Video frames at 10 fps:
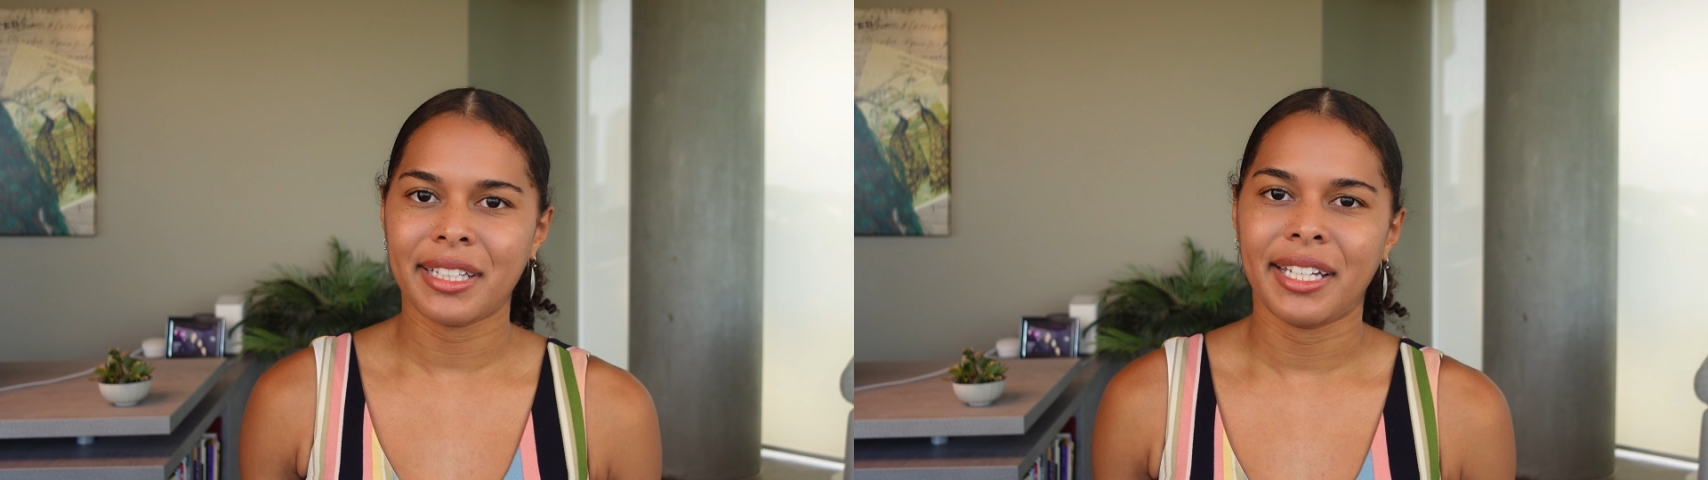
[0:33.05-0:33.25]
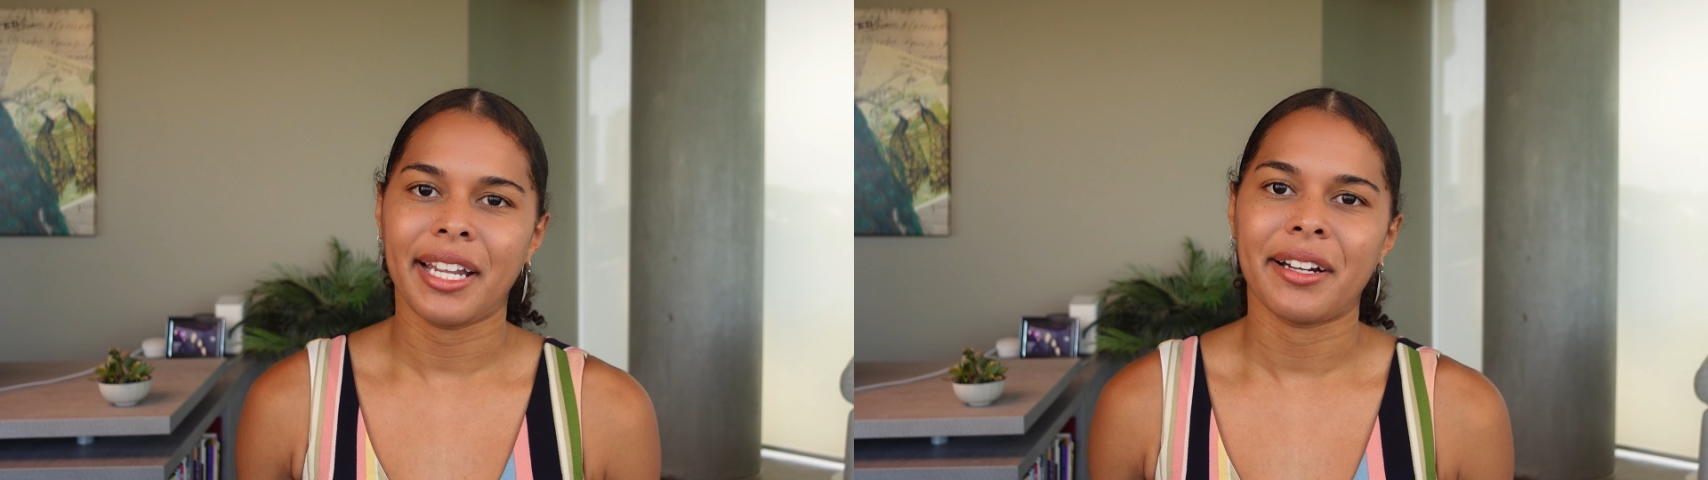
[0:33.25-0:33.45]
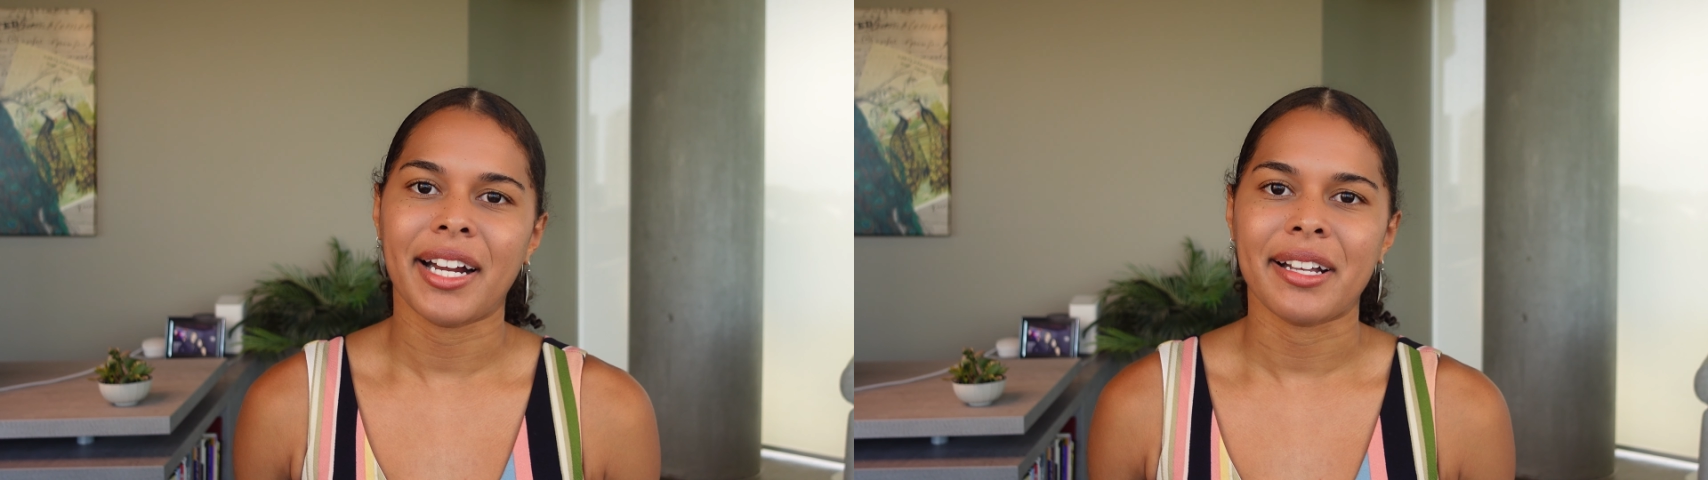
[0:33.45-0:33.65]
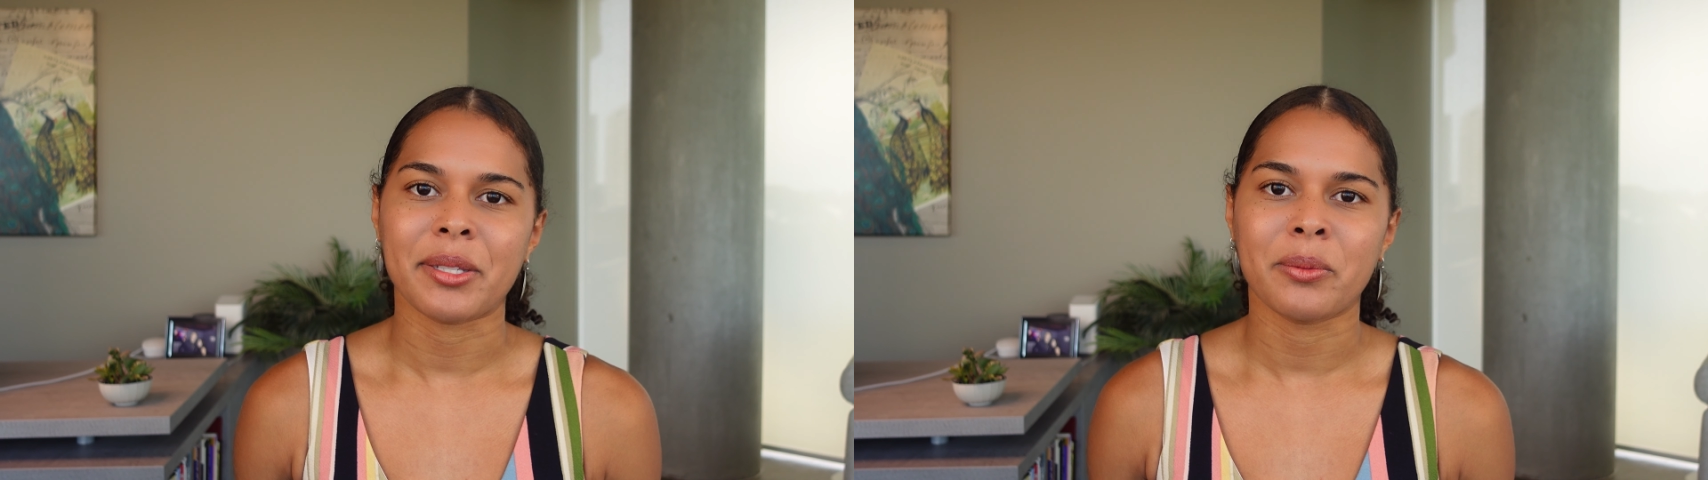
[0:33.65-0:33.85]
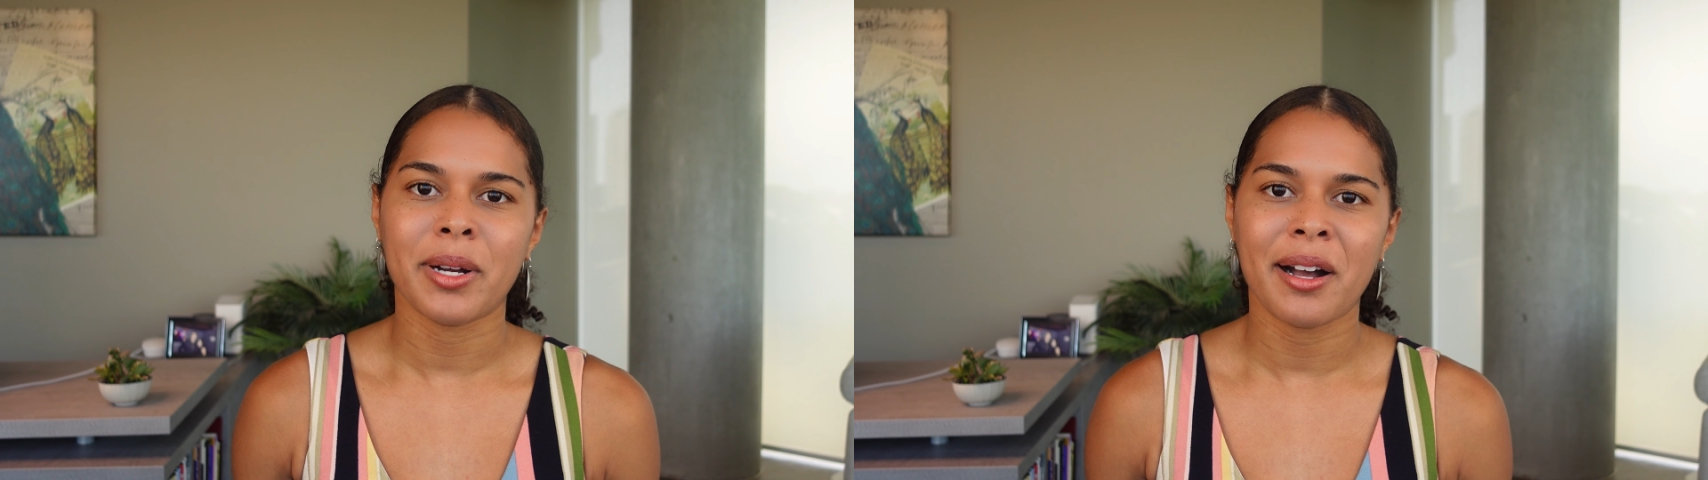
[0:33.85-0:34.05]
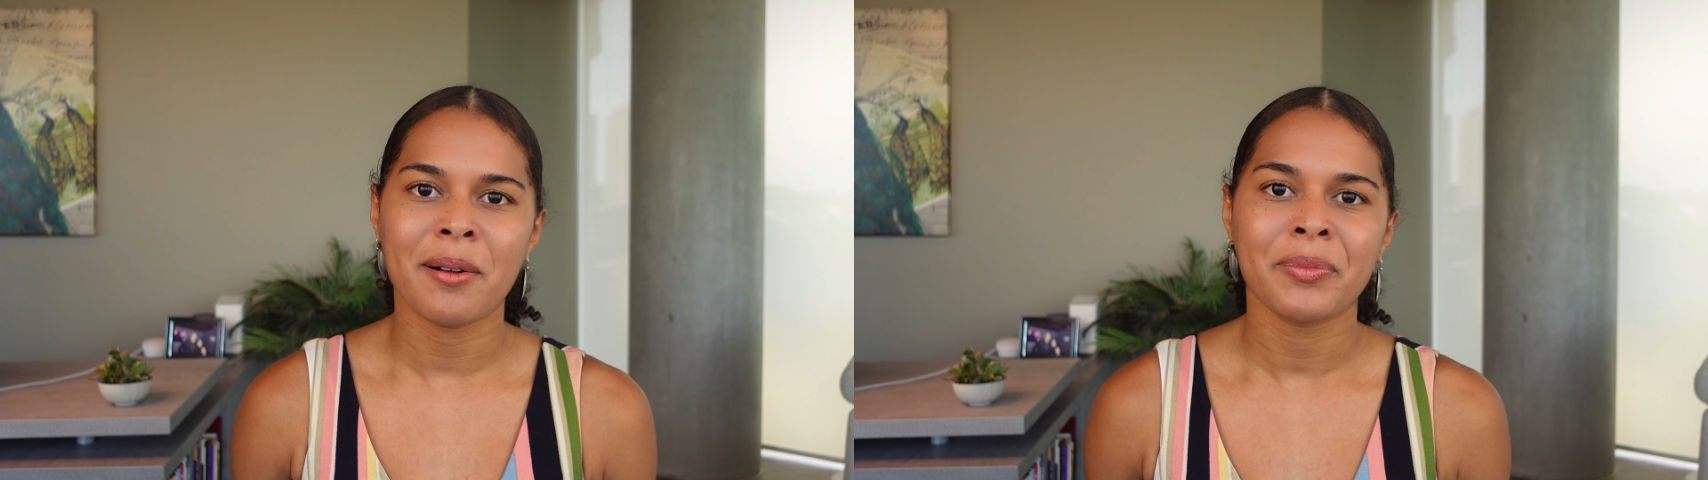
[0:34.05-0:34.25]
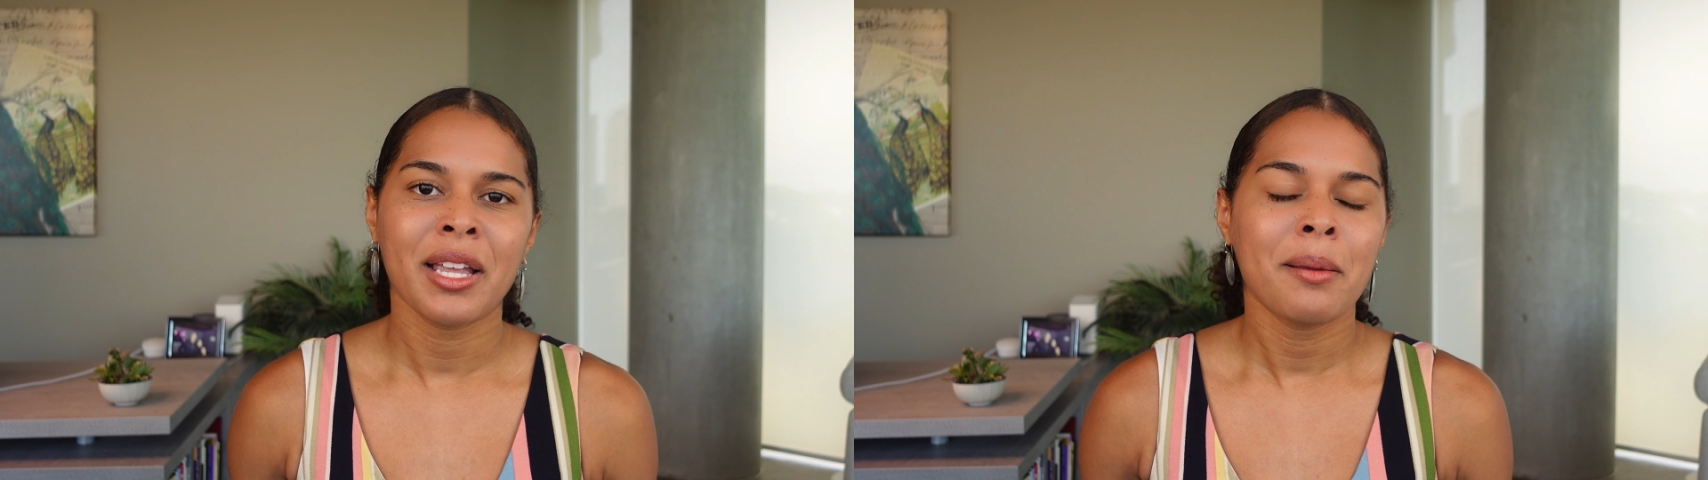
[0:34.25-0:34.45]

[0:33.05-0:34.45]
the hair as well,